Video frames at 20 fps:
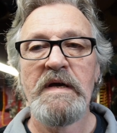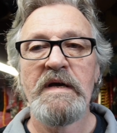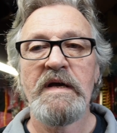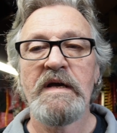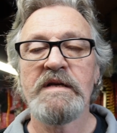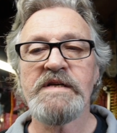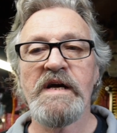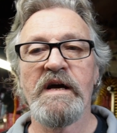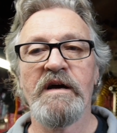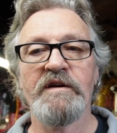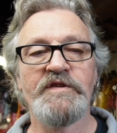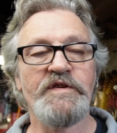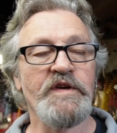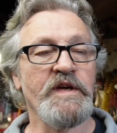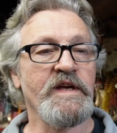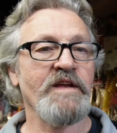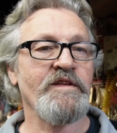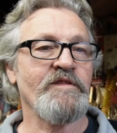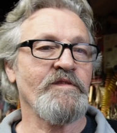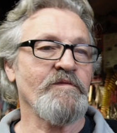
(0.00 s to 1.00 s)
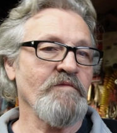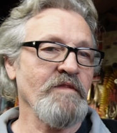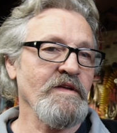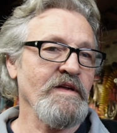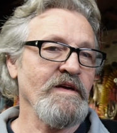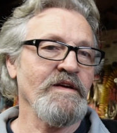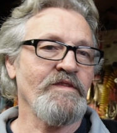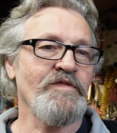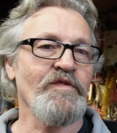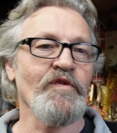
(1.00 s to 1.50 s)
It's hard to get
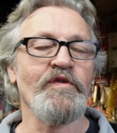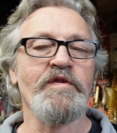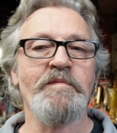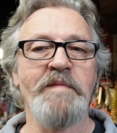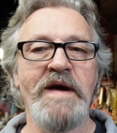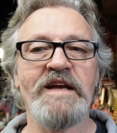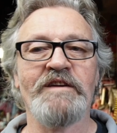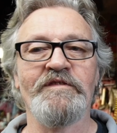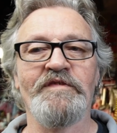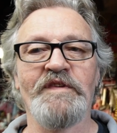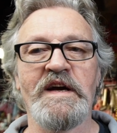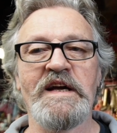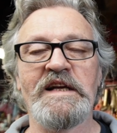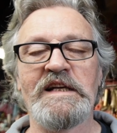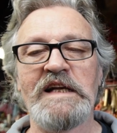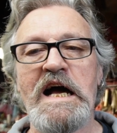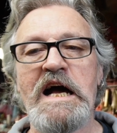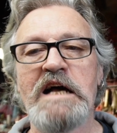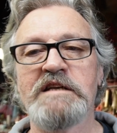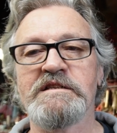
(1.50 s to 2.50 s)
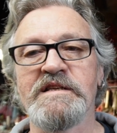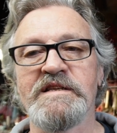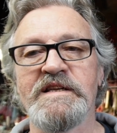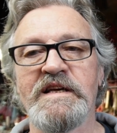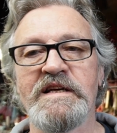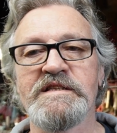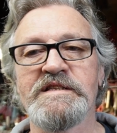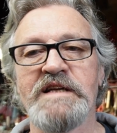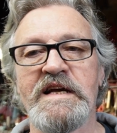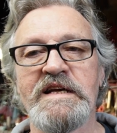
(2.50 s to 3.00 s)
through the magnifying glass and
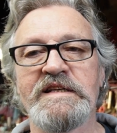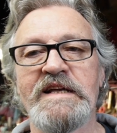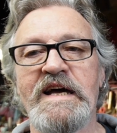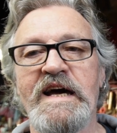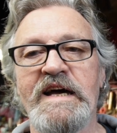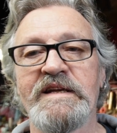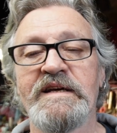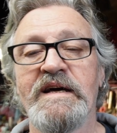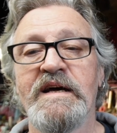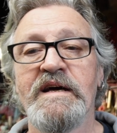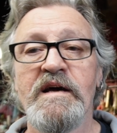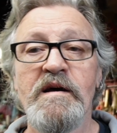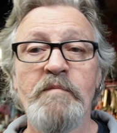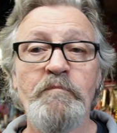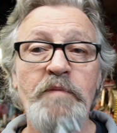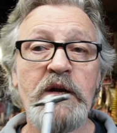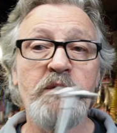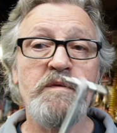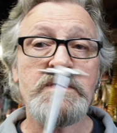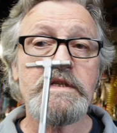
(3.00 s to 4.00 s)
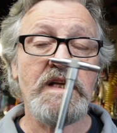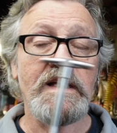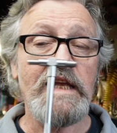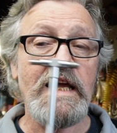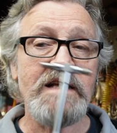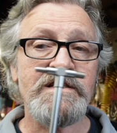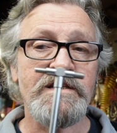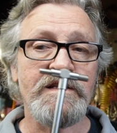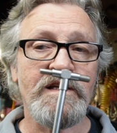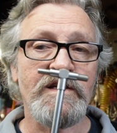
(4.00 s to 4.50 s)
things like that, but it was a
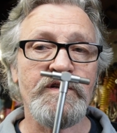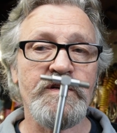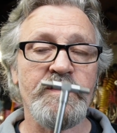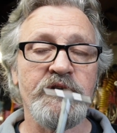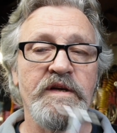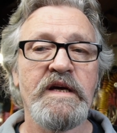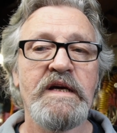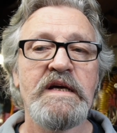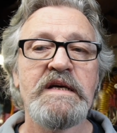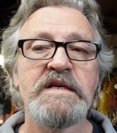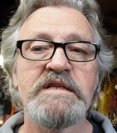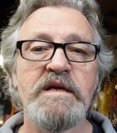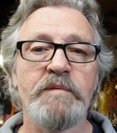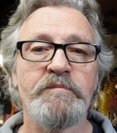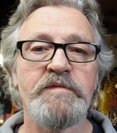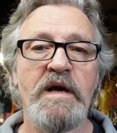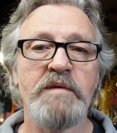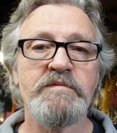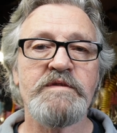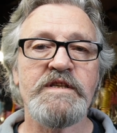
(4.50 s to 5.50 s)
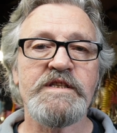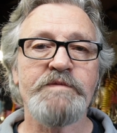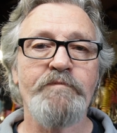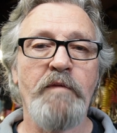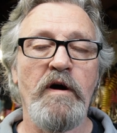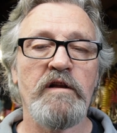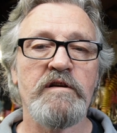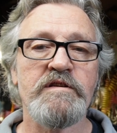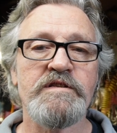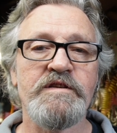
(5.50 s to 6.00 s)
lesson learned. Sometimes the
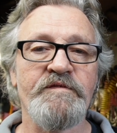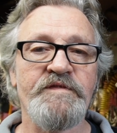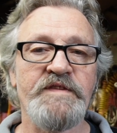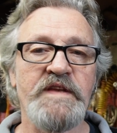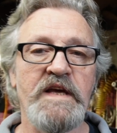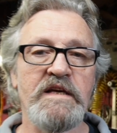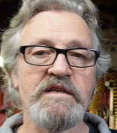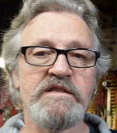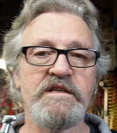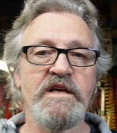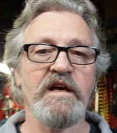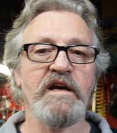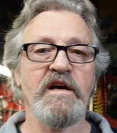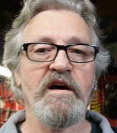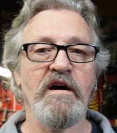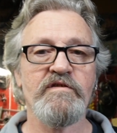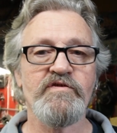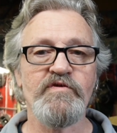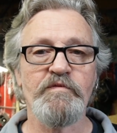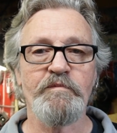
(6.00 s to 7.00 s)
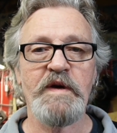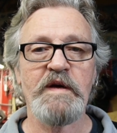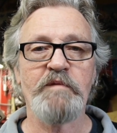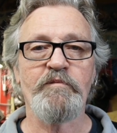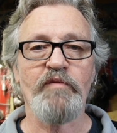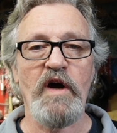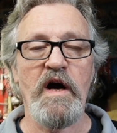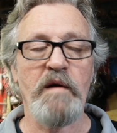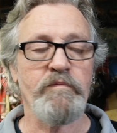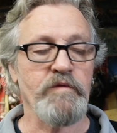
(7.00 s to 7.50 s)
smallest of things can cause you big
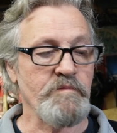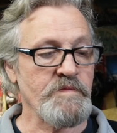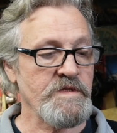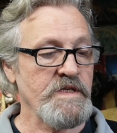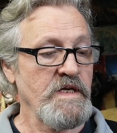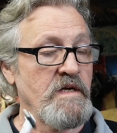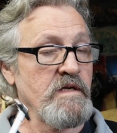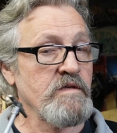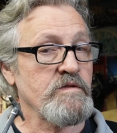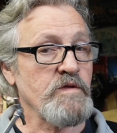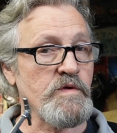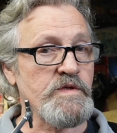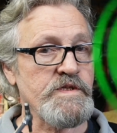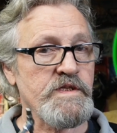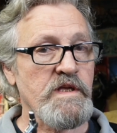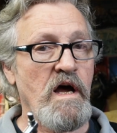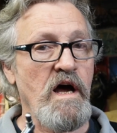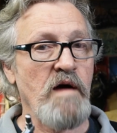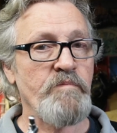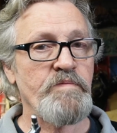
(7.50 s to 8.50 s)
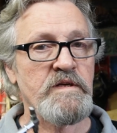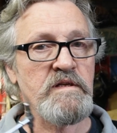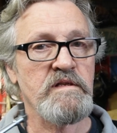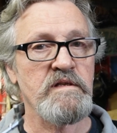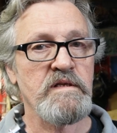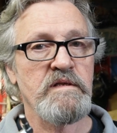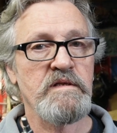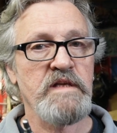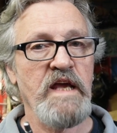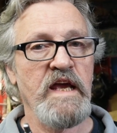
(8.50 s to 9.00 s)
problems. So stop,
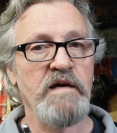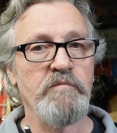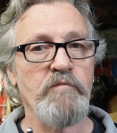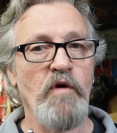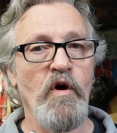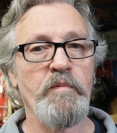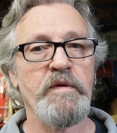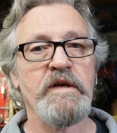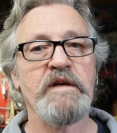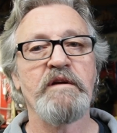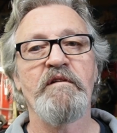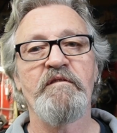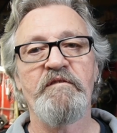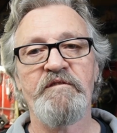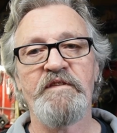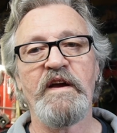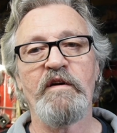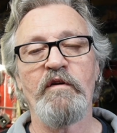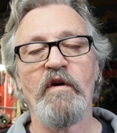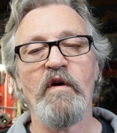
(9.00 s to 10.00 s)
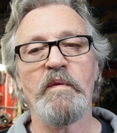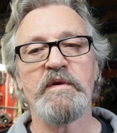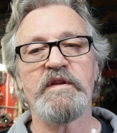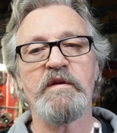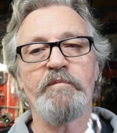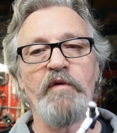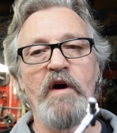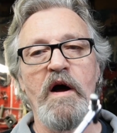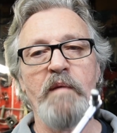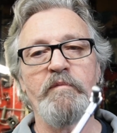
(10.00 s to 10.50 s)
take a moment, figure out what the
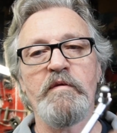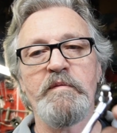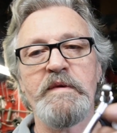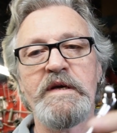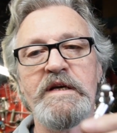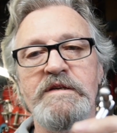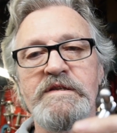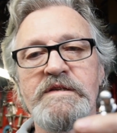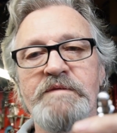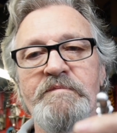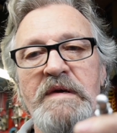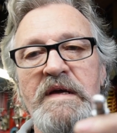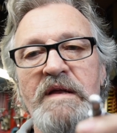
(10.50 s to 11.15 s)
problem is.